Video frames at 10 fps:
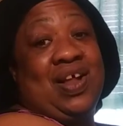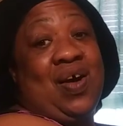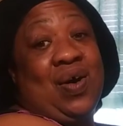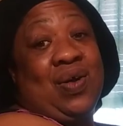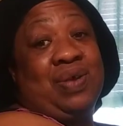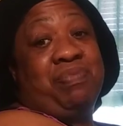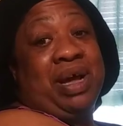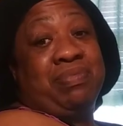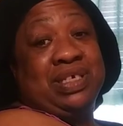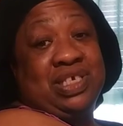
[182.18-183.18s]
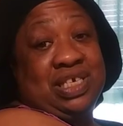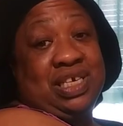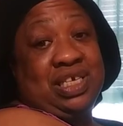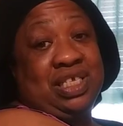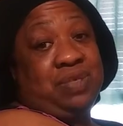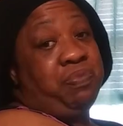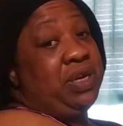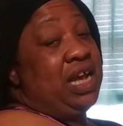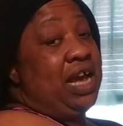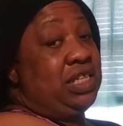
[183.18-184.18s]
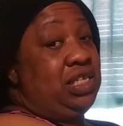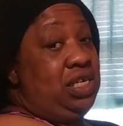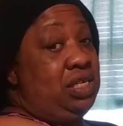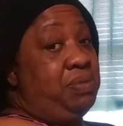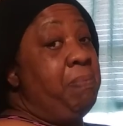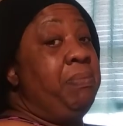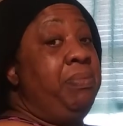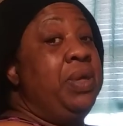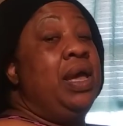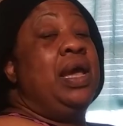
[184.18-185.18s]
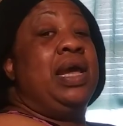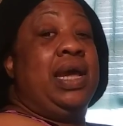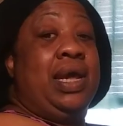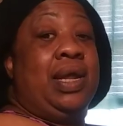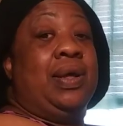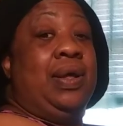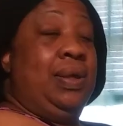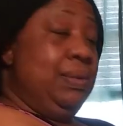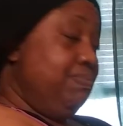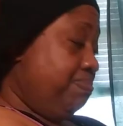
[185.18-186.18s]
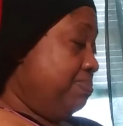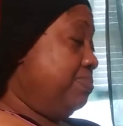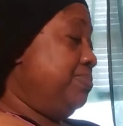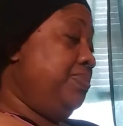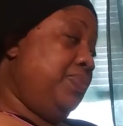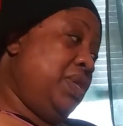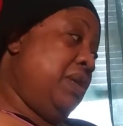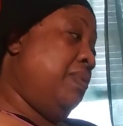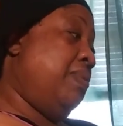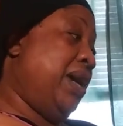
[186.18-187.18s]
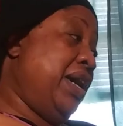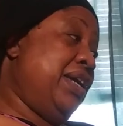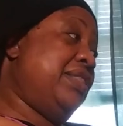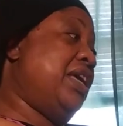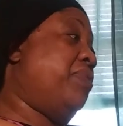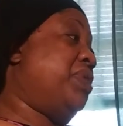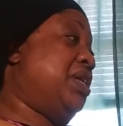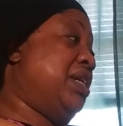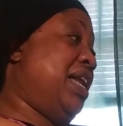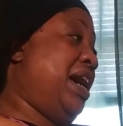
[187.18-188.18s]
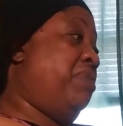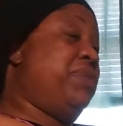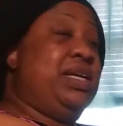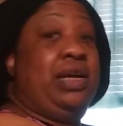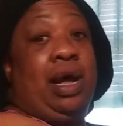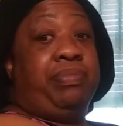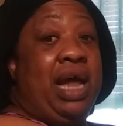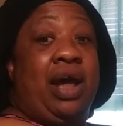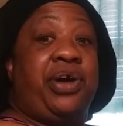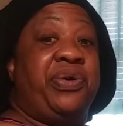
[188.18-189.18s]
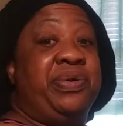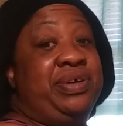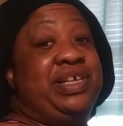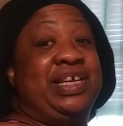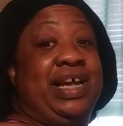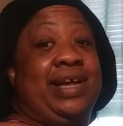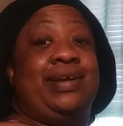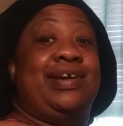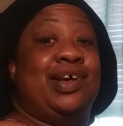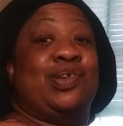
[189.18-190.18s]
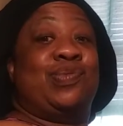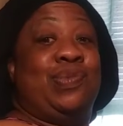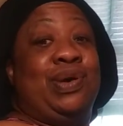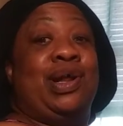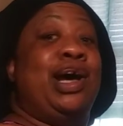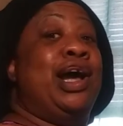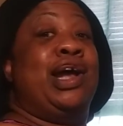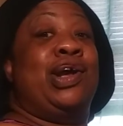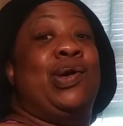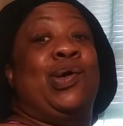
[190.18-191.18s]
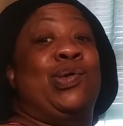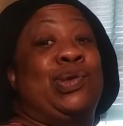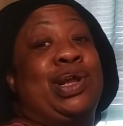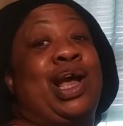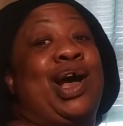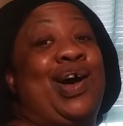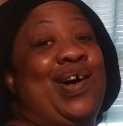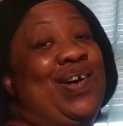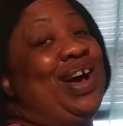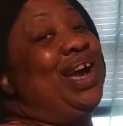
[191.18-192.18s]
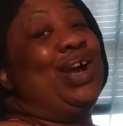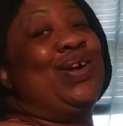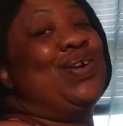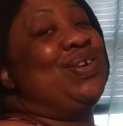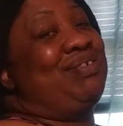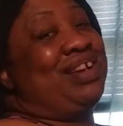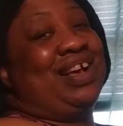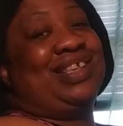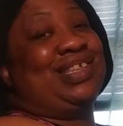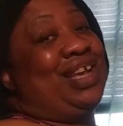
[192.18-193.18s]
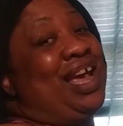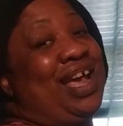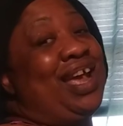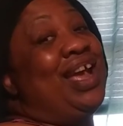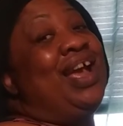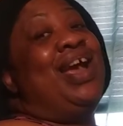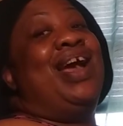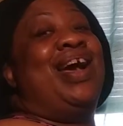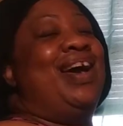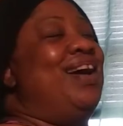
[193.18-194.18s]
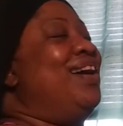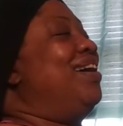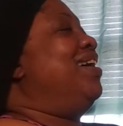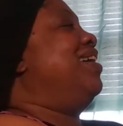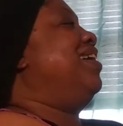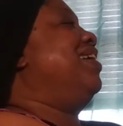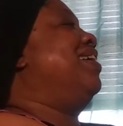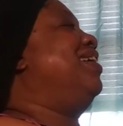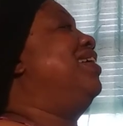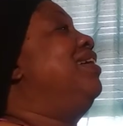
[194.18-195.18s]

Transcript: all of my machines, but I did them in a, a way that would allow me, I'm not hurting today. Guess what? I ain't hurting, y'all. I ain't hurting because of that.